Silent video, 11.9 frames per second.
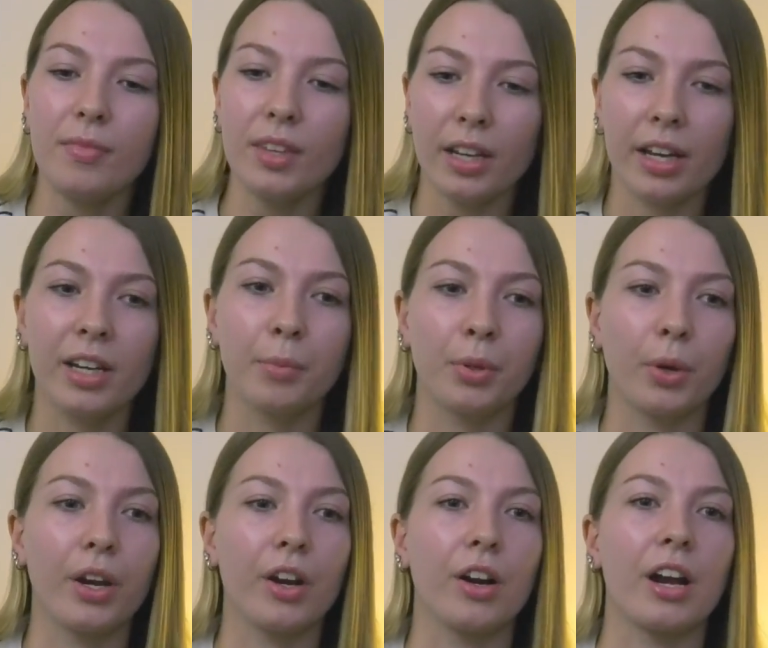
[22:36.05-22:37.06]
an
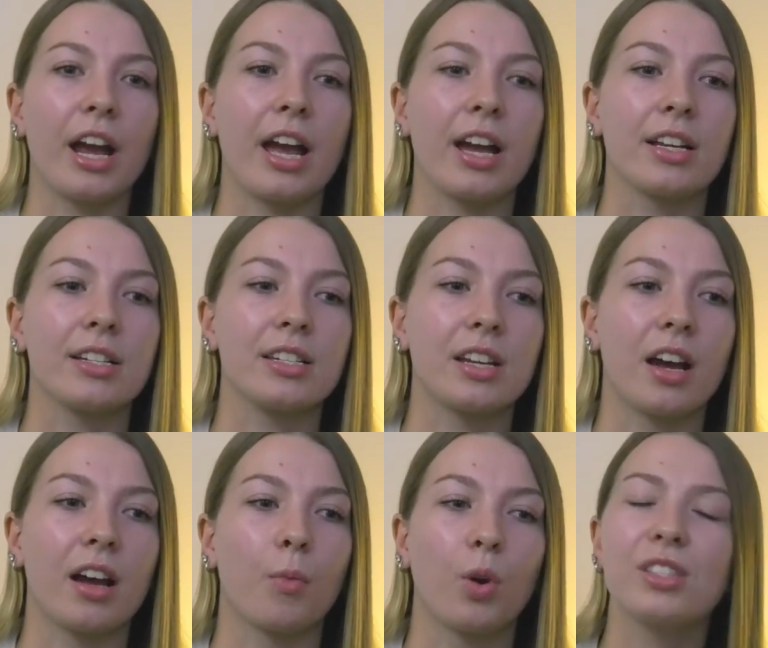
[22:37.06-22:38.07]
employer and
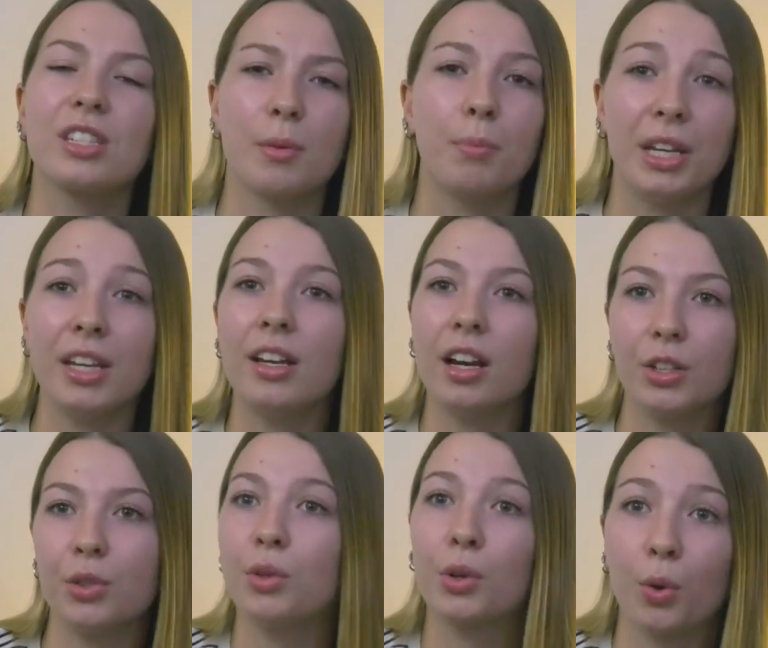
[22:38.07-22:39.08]
wants to be a
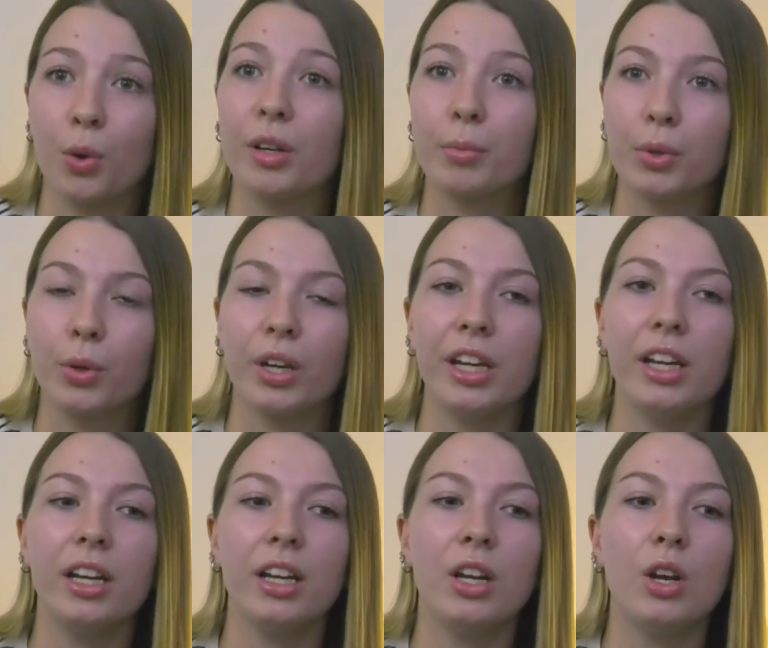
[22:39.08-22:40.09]
unicorn
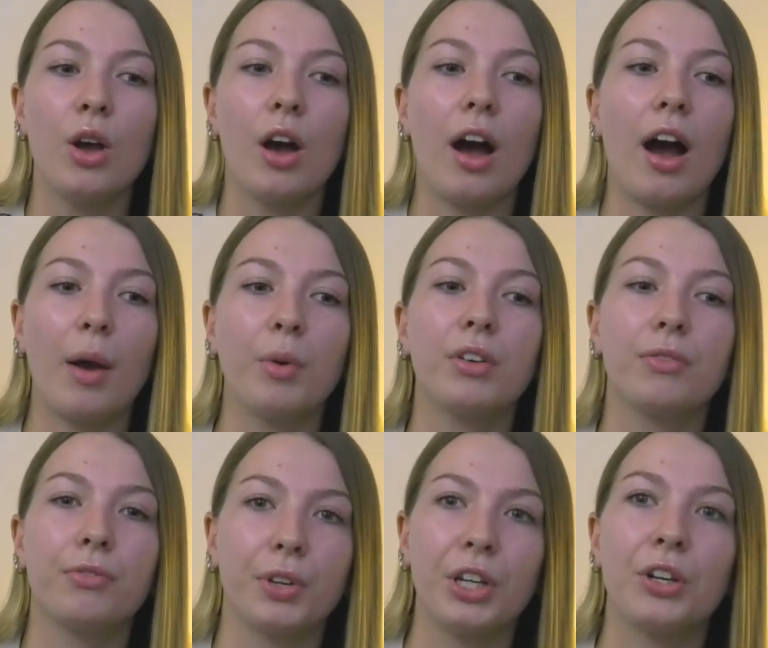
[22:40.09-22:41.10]
employee, I would
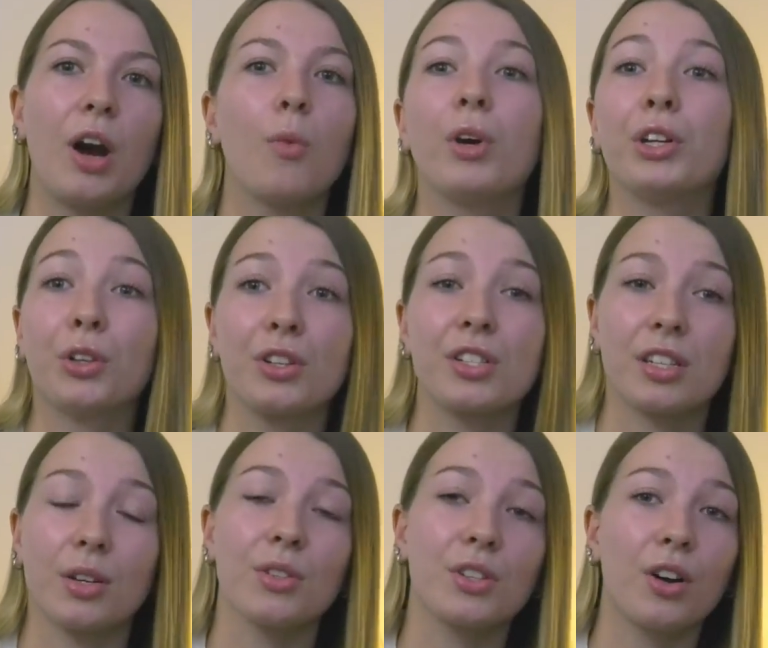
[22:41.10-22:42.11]
figure out what your
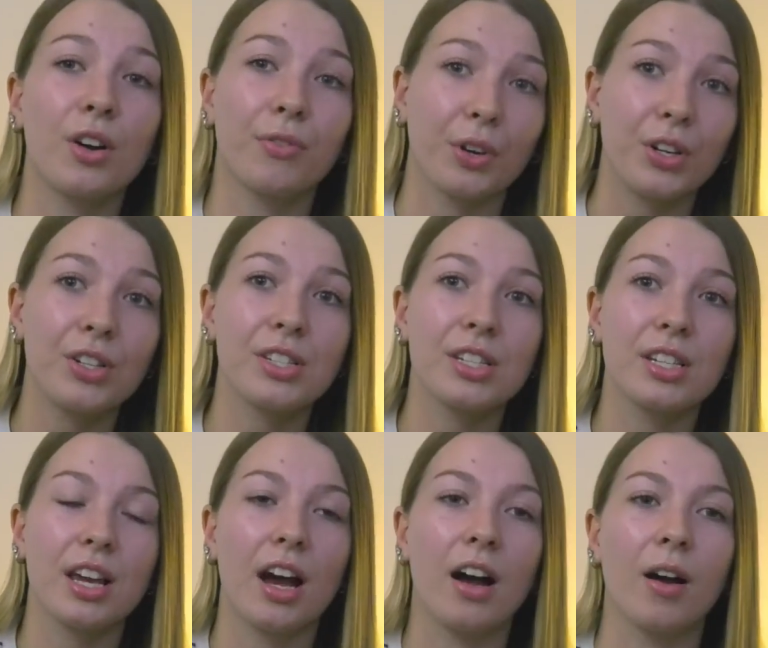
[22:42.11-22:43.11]
skills are first,
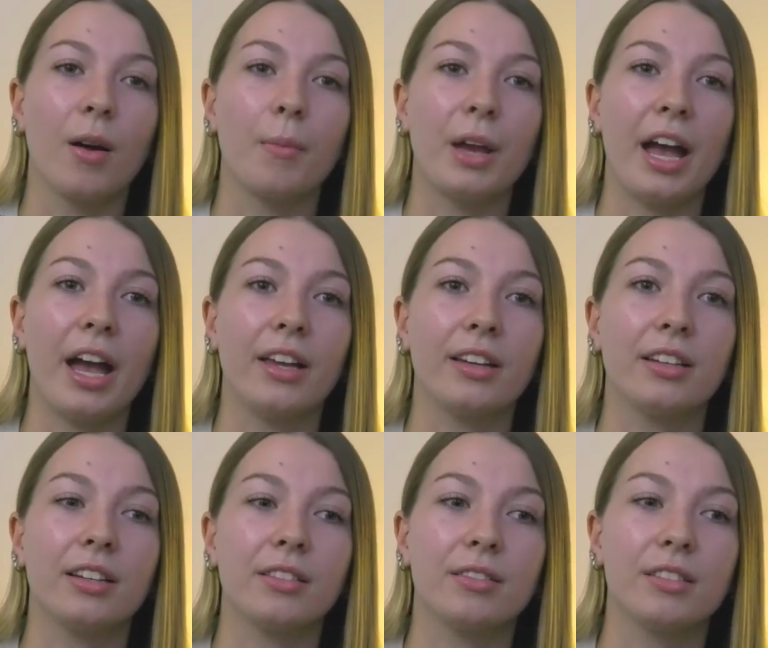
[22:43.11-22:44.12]

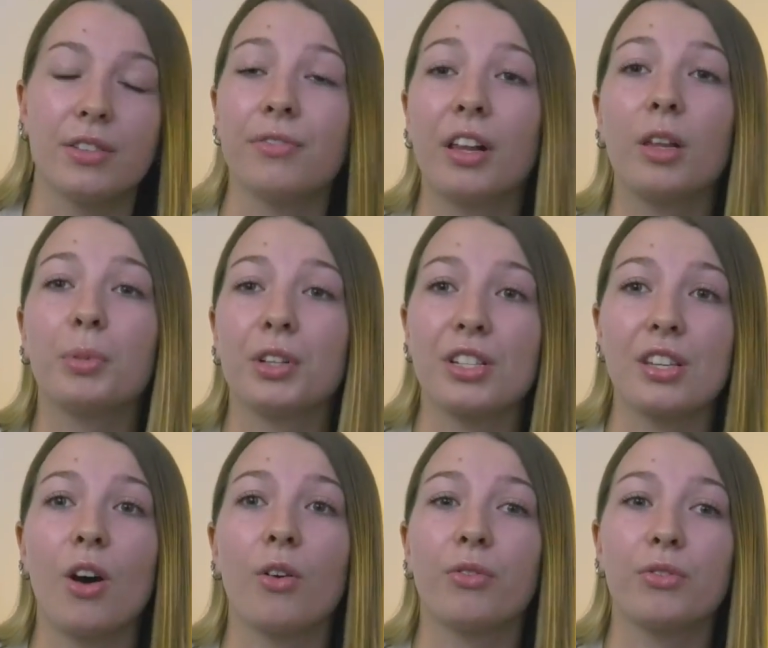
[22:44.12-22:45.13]
and develop
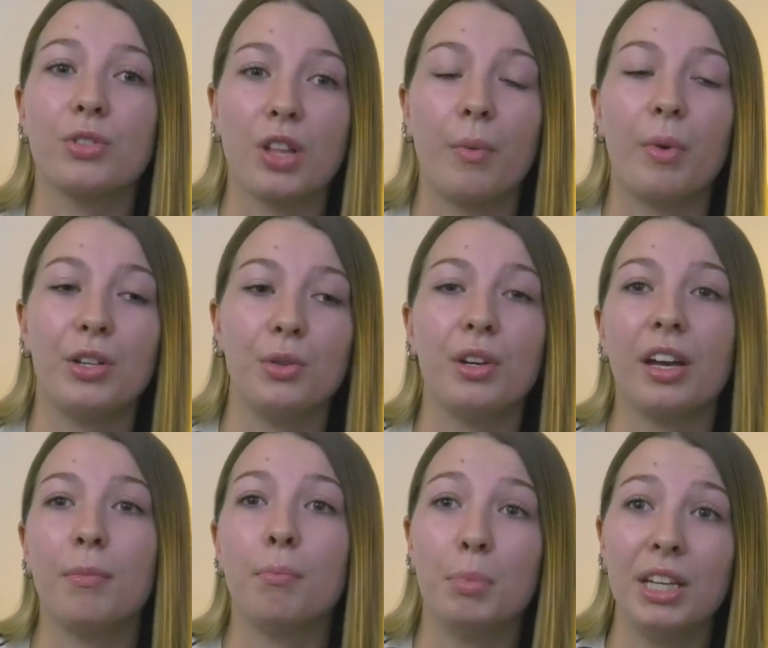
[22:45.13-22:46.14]
yourself so that way you
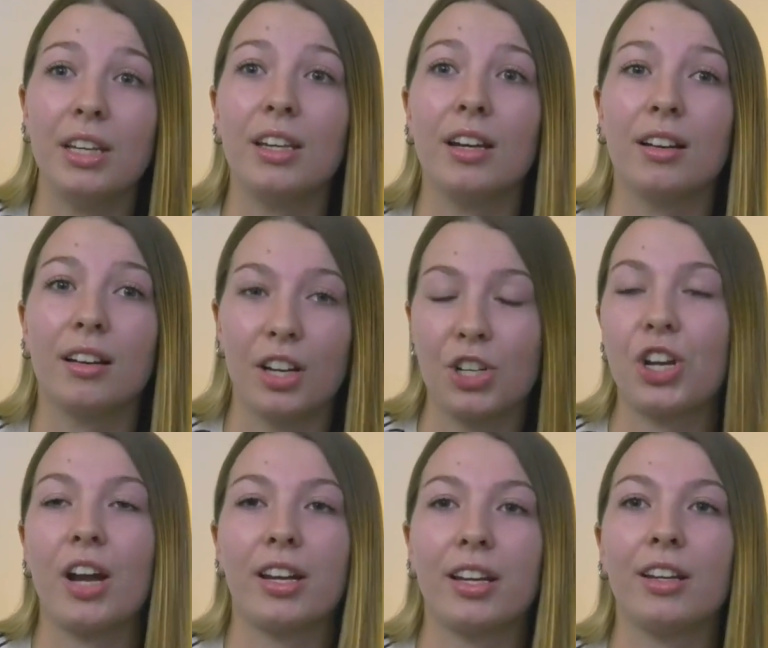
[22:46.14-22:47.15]
can be a
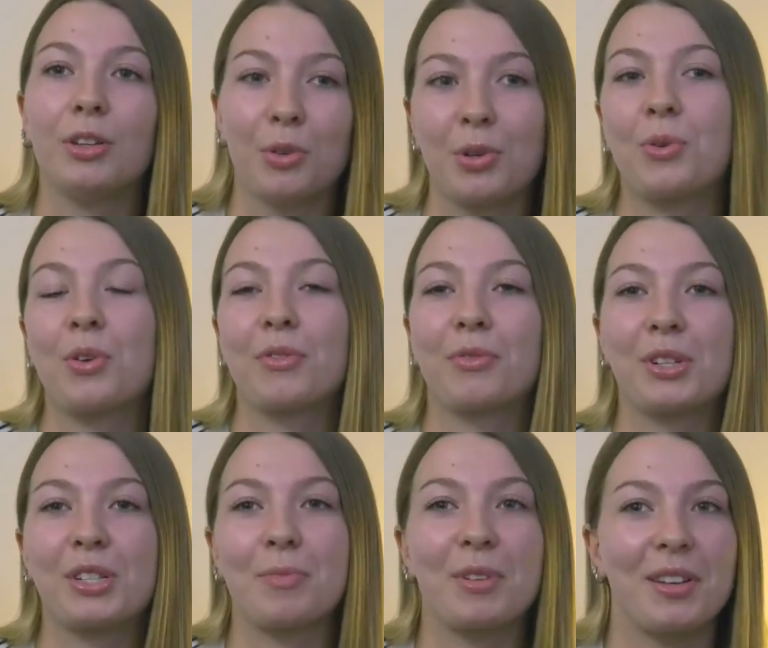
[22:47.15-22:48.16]
shining unicorn for
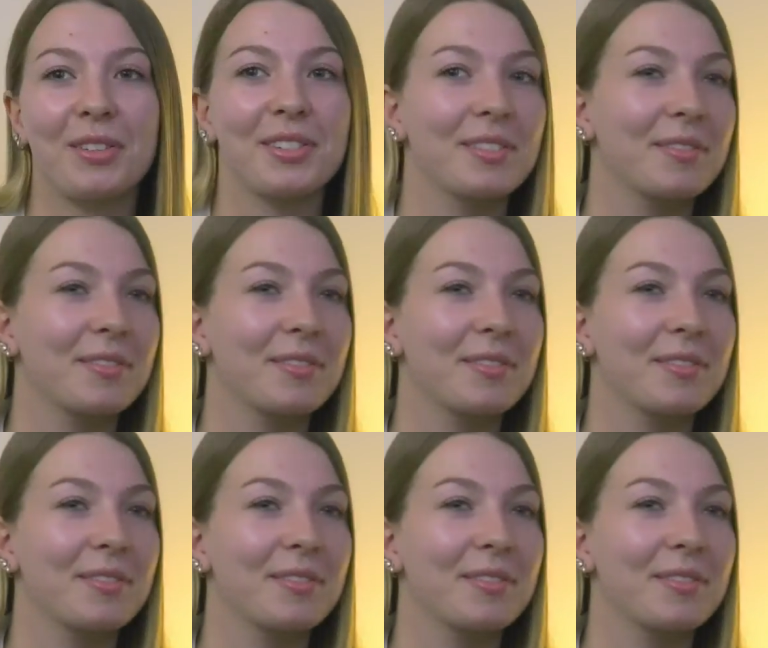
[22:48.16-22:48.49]
someone else.